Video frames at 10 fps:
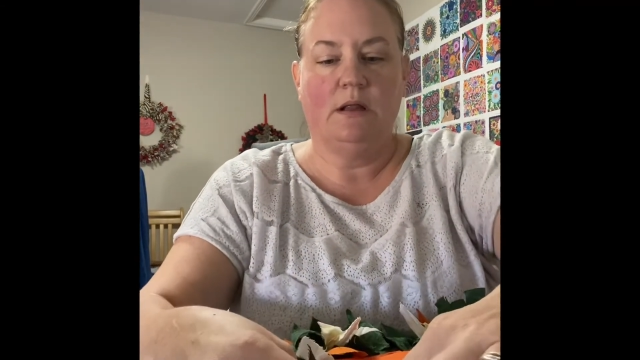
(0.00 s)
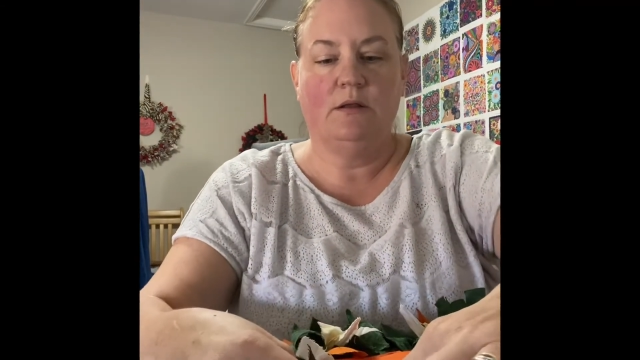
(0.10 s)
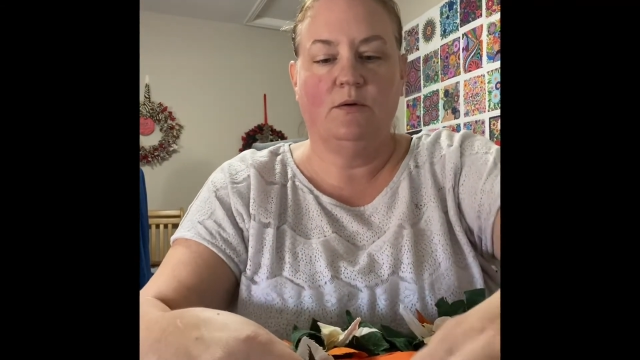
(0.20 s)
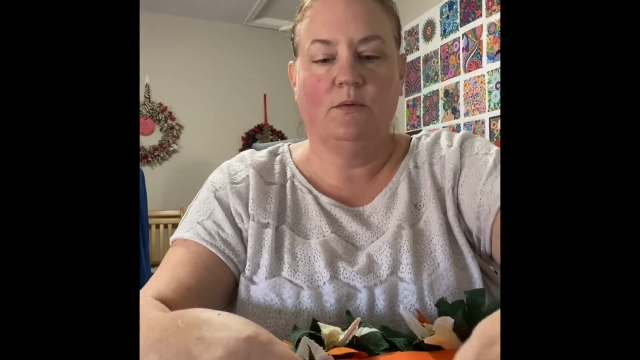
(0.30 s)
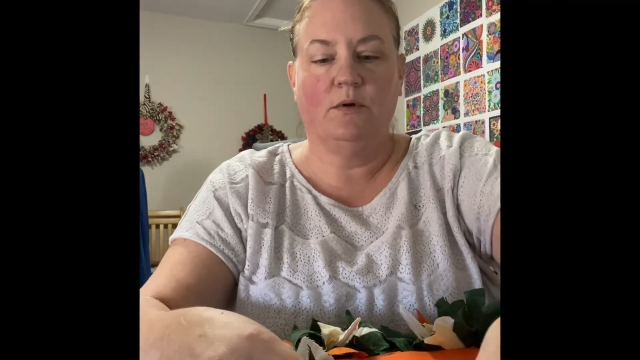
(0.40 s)

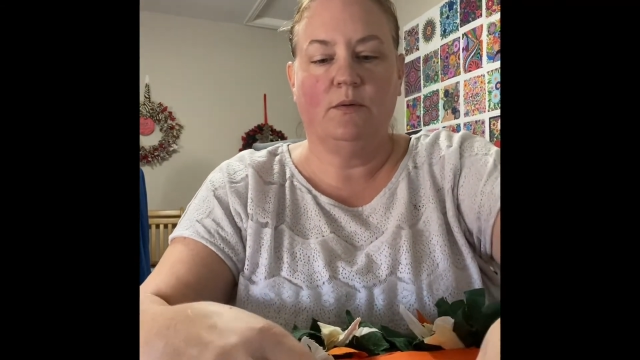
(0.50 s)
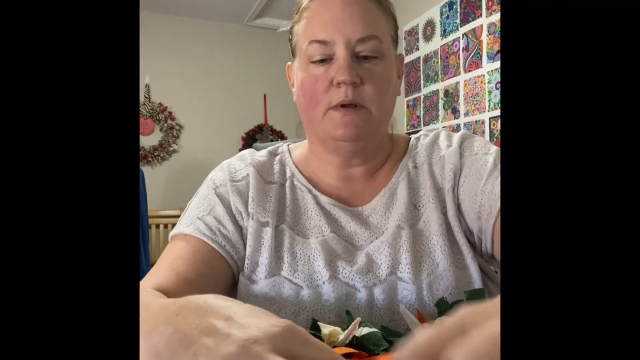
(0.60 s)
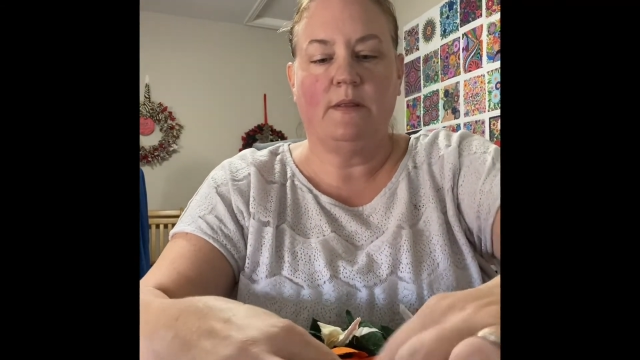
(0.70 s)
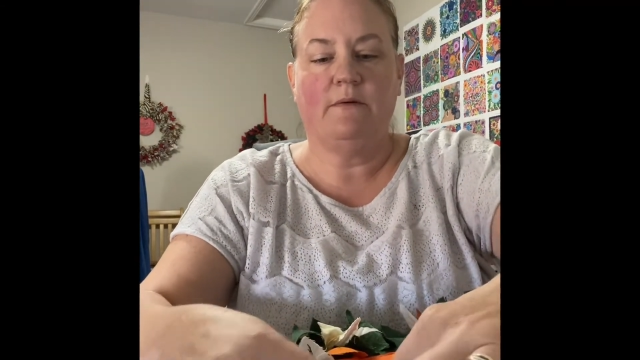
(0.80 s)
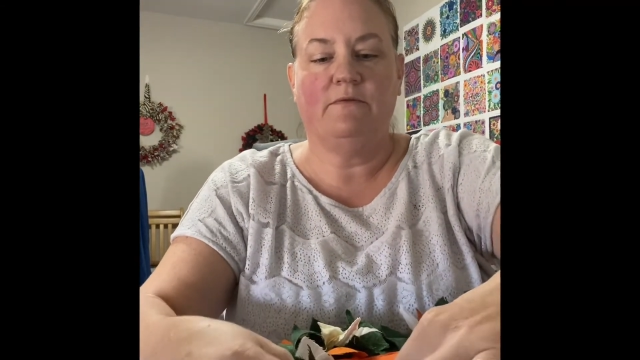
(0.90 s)
to
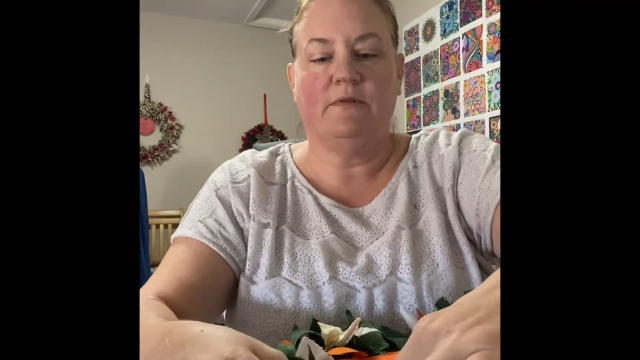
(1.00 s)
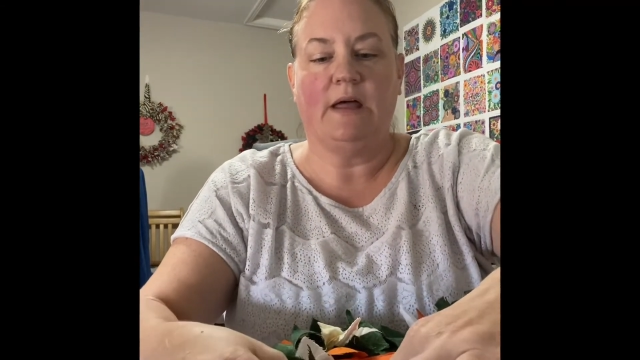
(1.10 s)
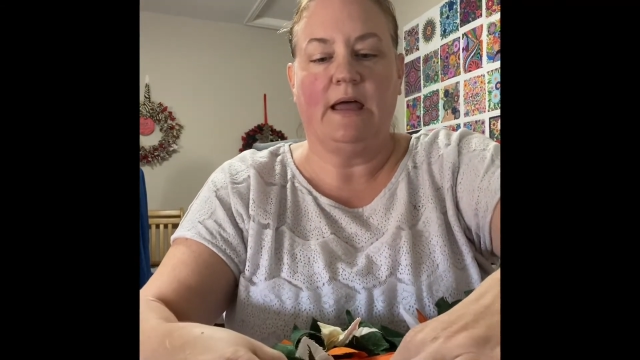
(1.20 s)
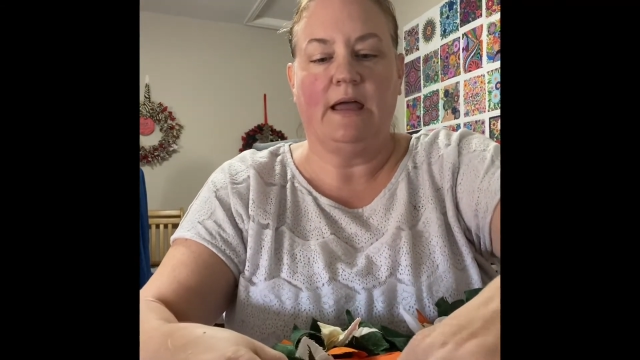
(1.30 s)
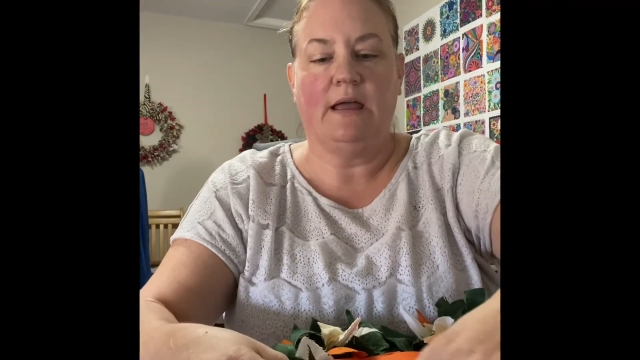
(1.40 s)
ruin the
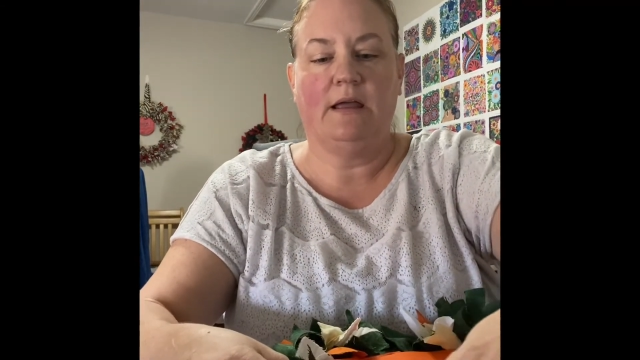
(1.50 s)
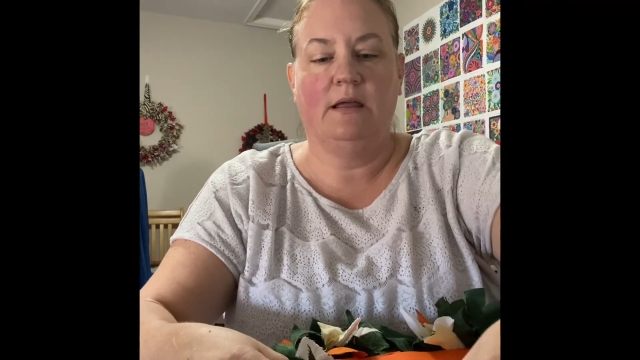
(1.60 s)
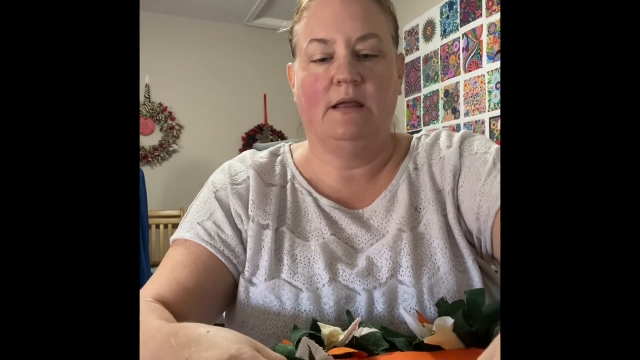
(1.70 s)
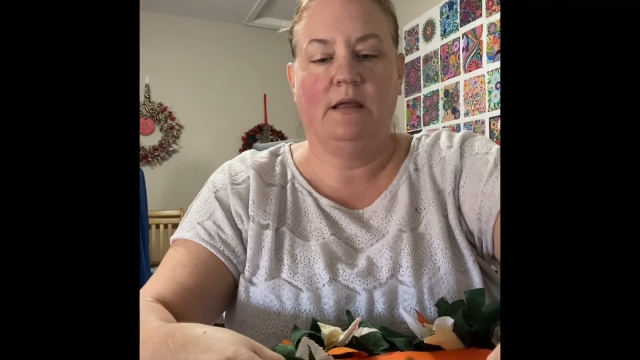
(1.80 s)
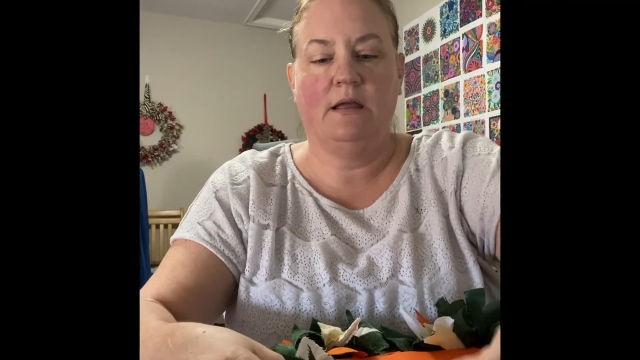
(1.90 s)
flag,